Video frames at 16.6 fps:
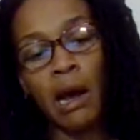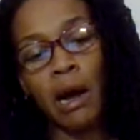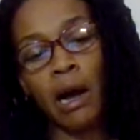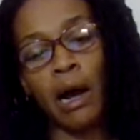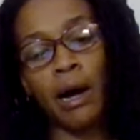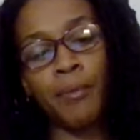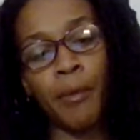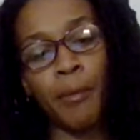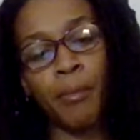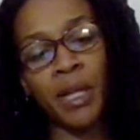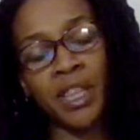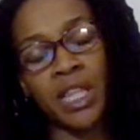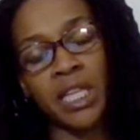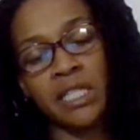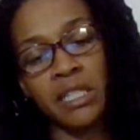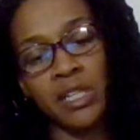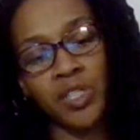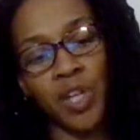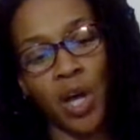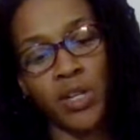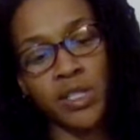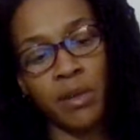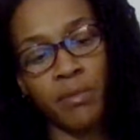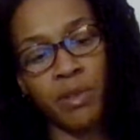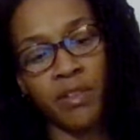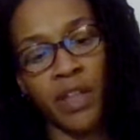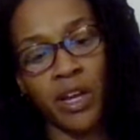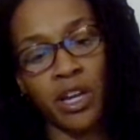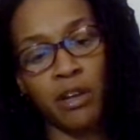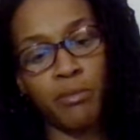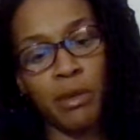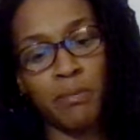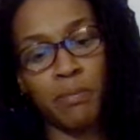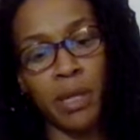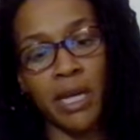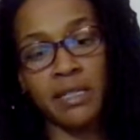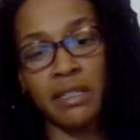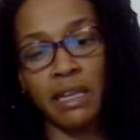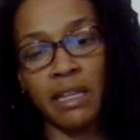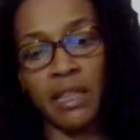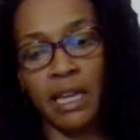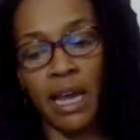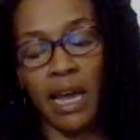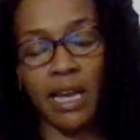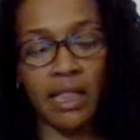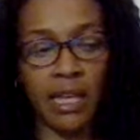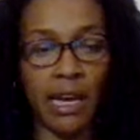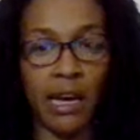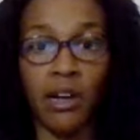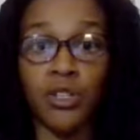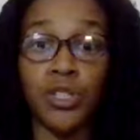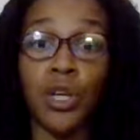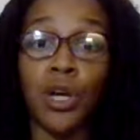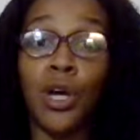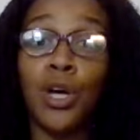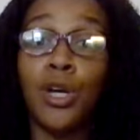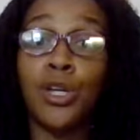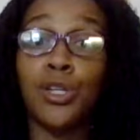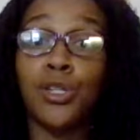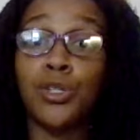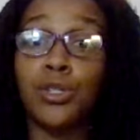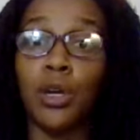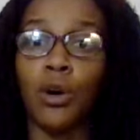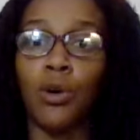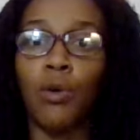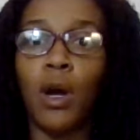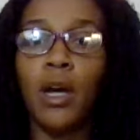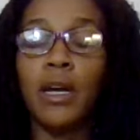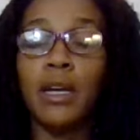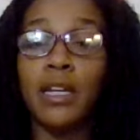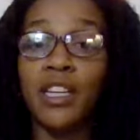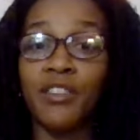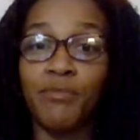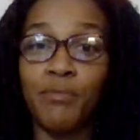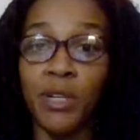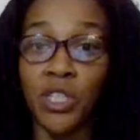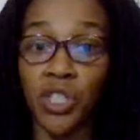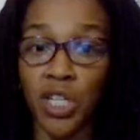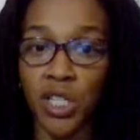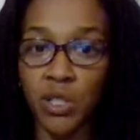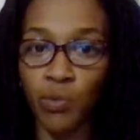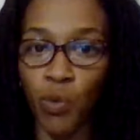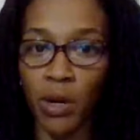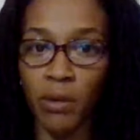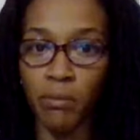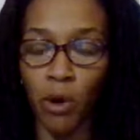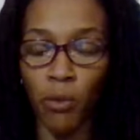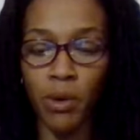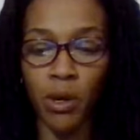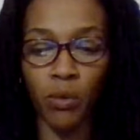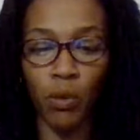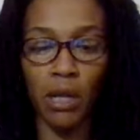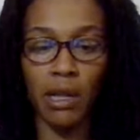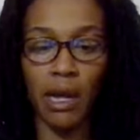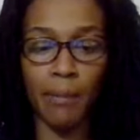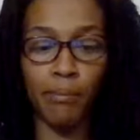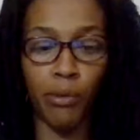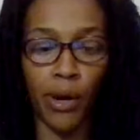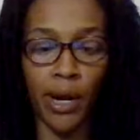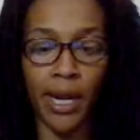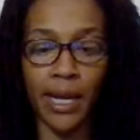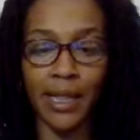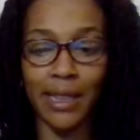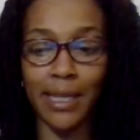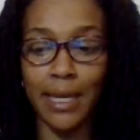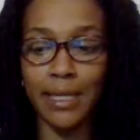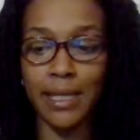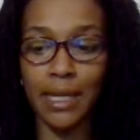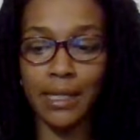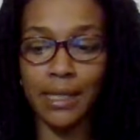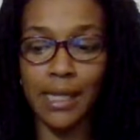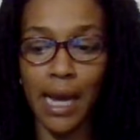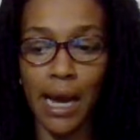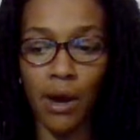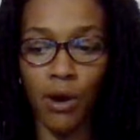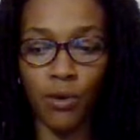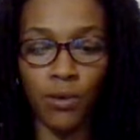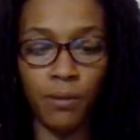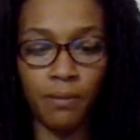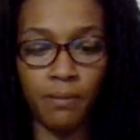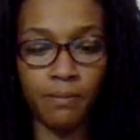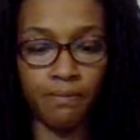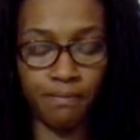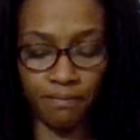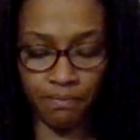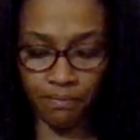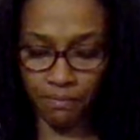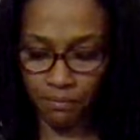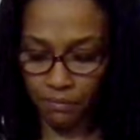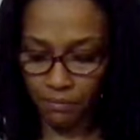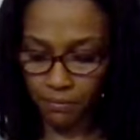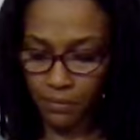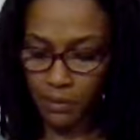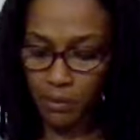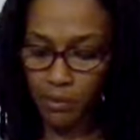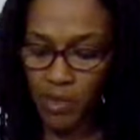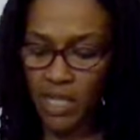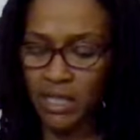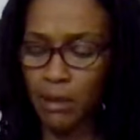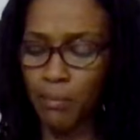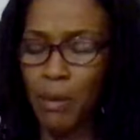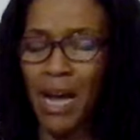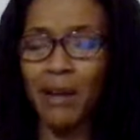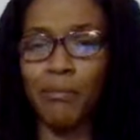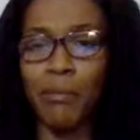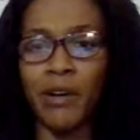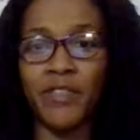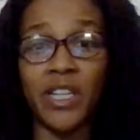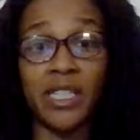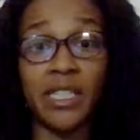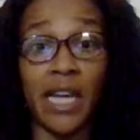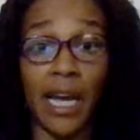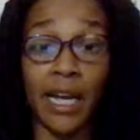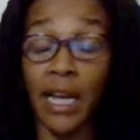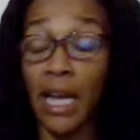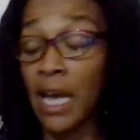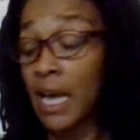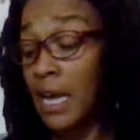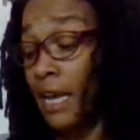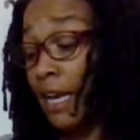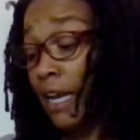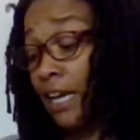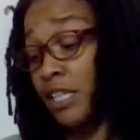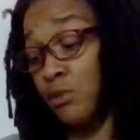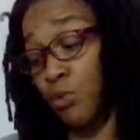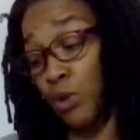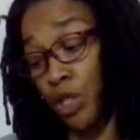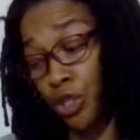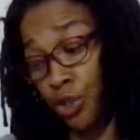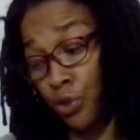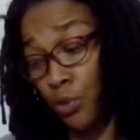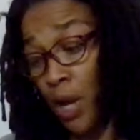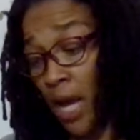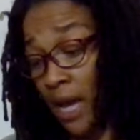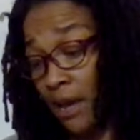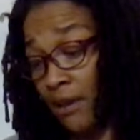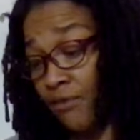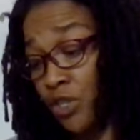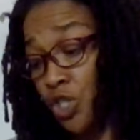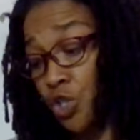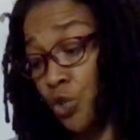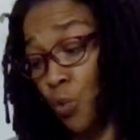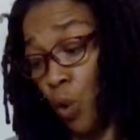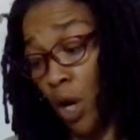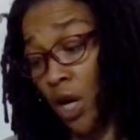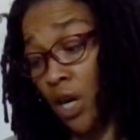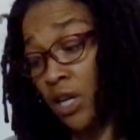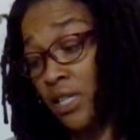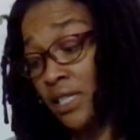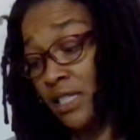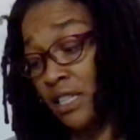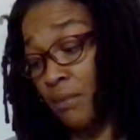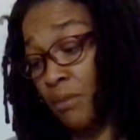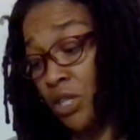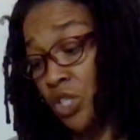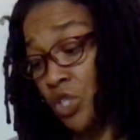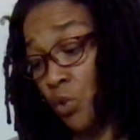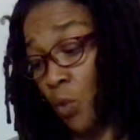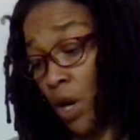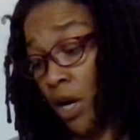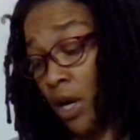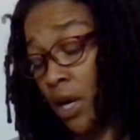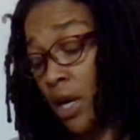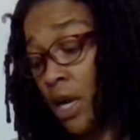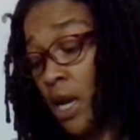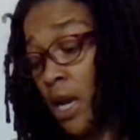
Um, but this is all something that could be placed in the eighth house. So give me just one moment while I break this down. At the bottom of the deck is we do have square, semi-square